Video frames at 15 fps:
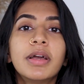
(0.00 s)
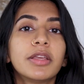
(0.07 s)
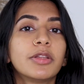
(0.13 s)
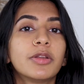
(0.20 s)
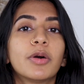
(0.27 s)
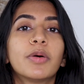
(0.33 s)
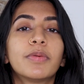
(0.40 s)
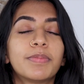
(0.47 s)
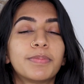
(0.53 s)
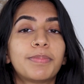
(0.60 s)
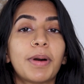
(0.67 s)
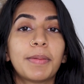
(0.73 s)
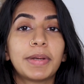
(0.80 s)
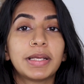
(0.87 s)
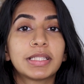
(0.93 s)
you know,
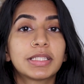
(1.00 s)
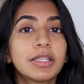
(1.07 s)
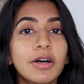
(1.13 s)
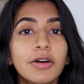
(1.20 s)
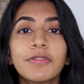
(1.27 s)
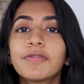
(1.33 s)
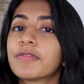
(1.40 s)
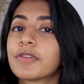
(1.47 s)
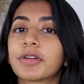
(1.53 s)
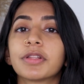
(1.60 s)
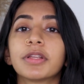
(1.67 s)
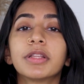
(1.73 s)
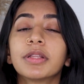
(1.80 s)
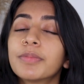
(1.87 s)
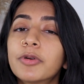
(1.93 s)
by myself
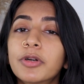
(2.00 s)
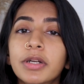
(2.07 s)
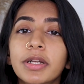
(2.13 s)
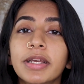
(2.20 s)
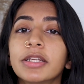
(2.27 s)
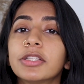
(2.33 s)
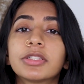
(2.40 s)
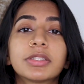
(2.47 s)
early in the morning,